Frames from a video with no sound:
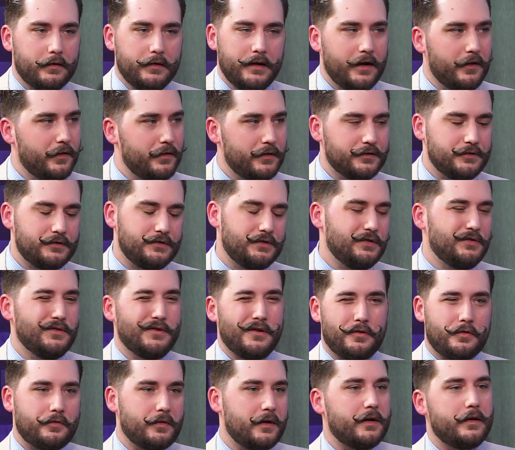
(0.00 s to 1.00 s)
Those $200
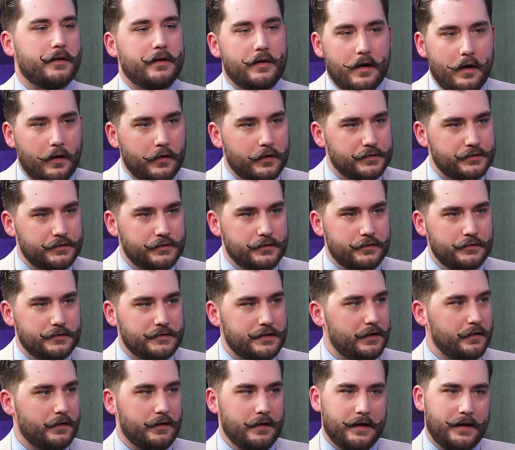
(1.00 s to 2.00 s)
to $300 suits
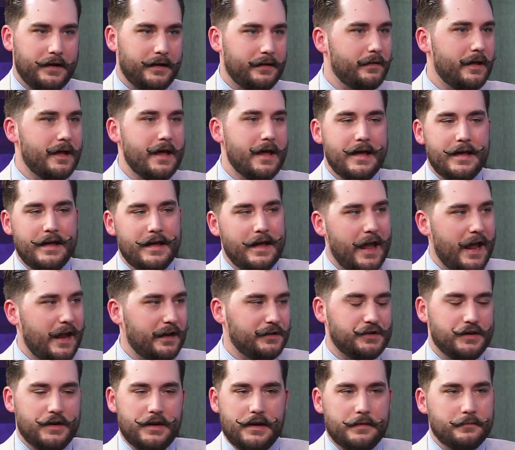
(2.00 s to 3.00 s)
that you can get at
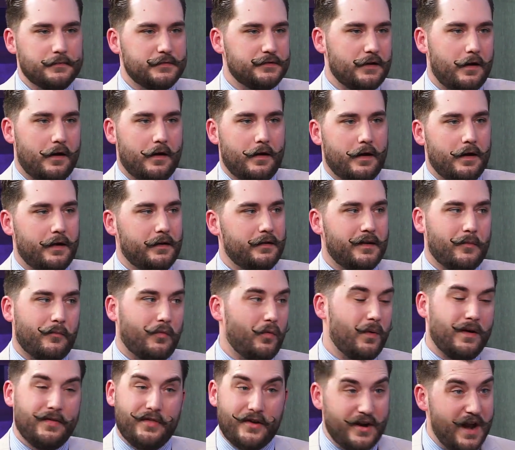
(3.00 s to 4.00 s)
H&M, Zara, number
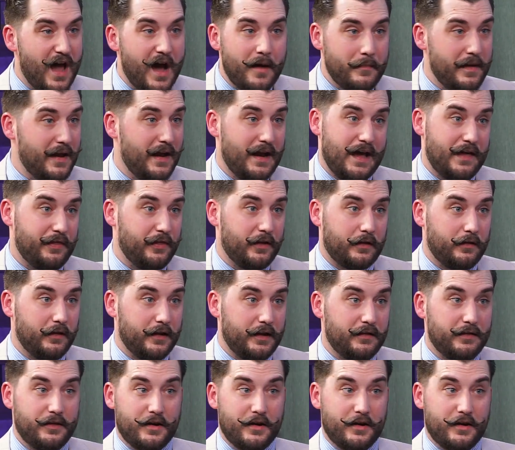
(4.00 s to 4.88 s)
one, they're not made ethically.